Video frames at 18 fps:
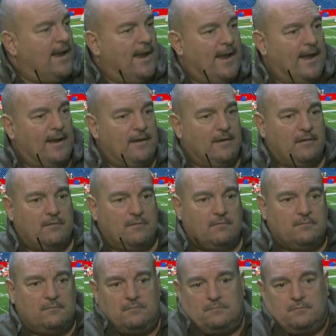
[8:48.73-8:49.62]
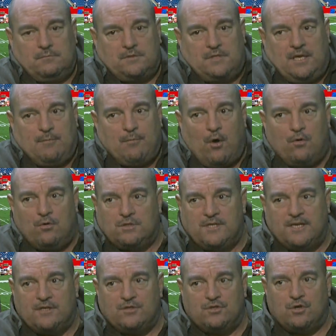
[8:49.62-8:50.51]
And Tebow
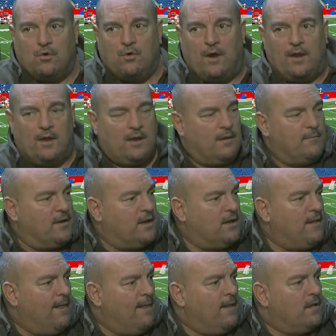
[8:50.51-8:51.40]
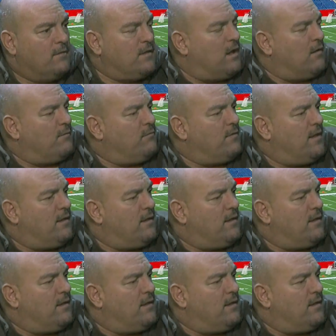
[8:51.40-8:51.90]
didn't do it. I mean, now,